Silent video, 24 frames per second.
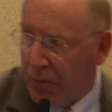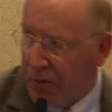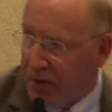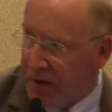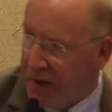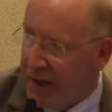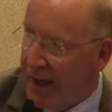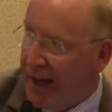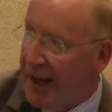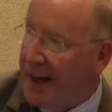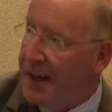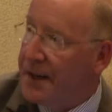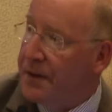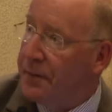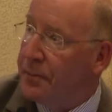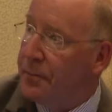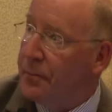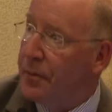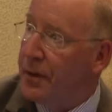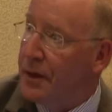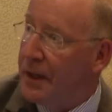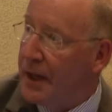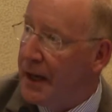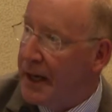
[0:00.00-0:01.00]
it was an
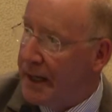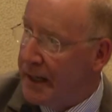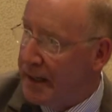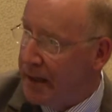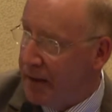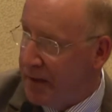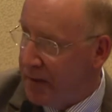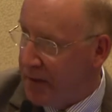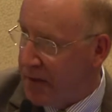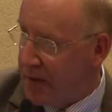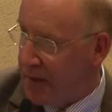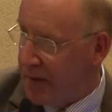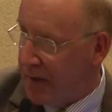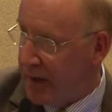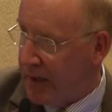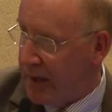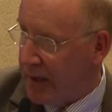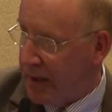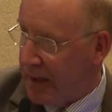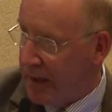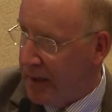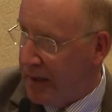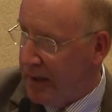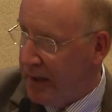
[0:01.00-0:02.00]
unblinded
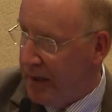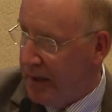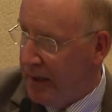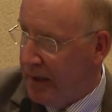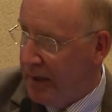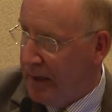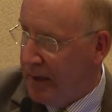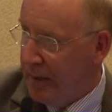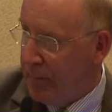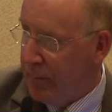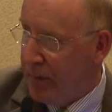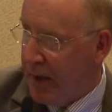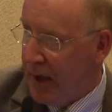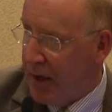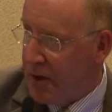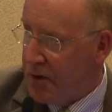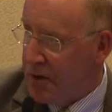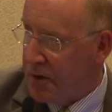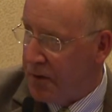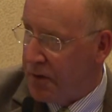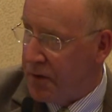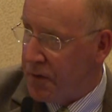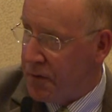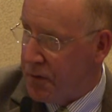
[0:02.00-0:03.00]
study.
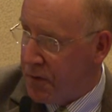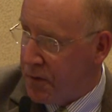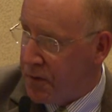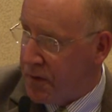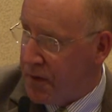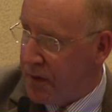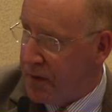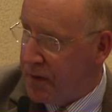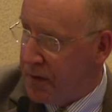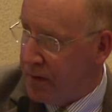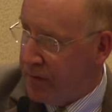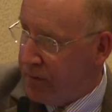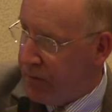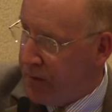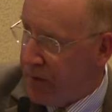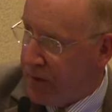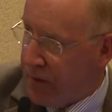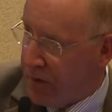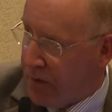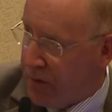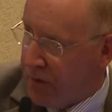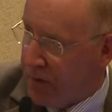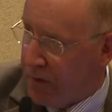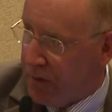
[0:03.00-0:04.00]
Patients, nurses, and
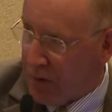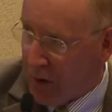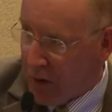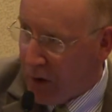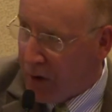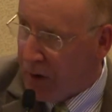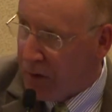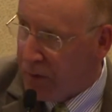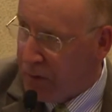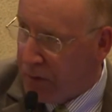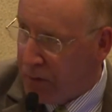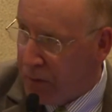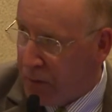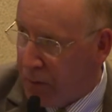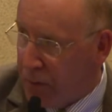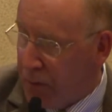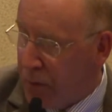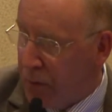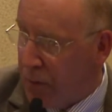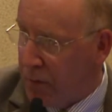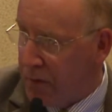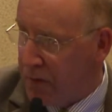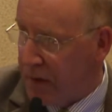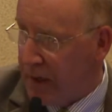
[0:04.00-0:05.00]
physicians all knew
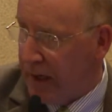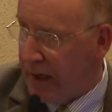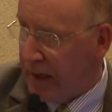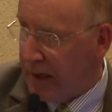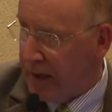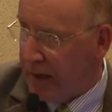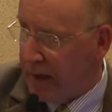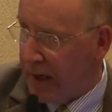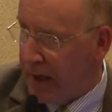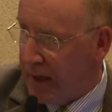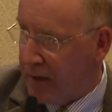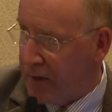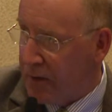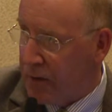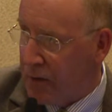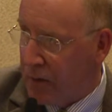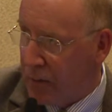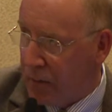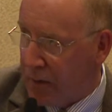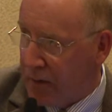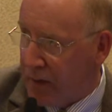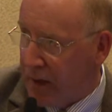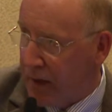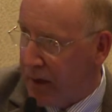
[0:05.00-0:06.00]
who was getting Dex,
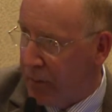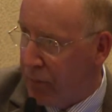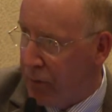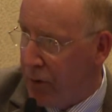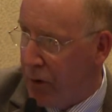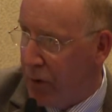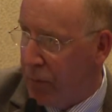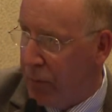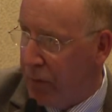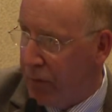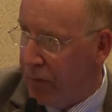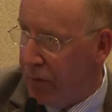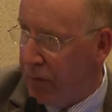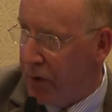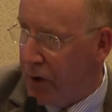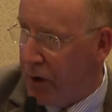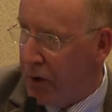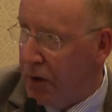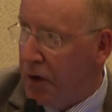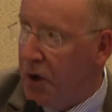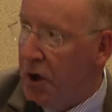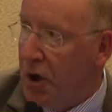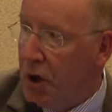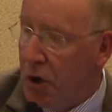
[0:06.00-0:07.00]
who was getting
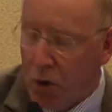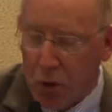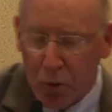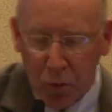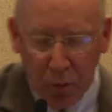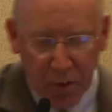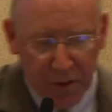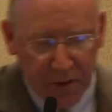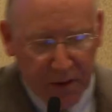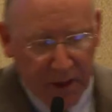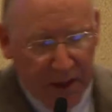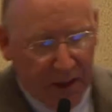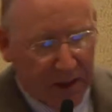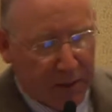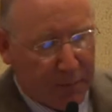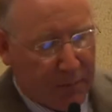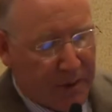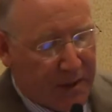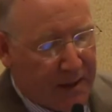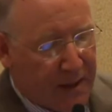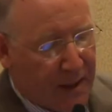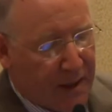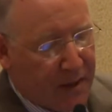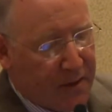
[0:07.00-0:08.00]
propofol, who was getting
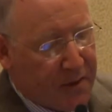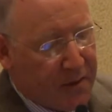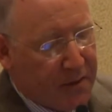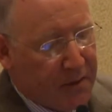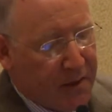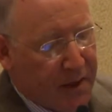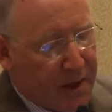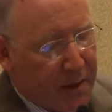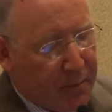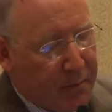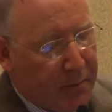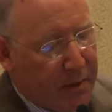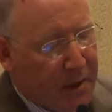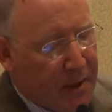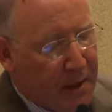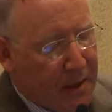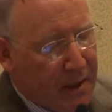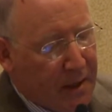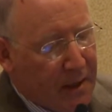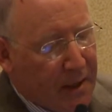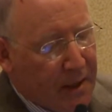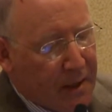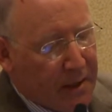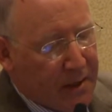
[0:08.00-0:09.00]
midazolam.
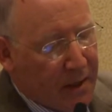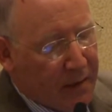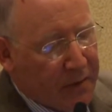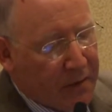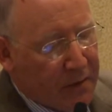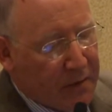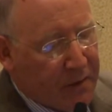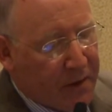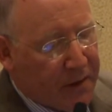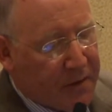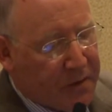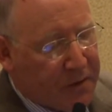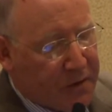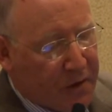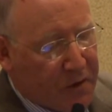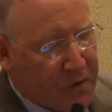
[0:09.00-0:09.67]
Nonetheless,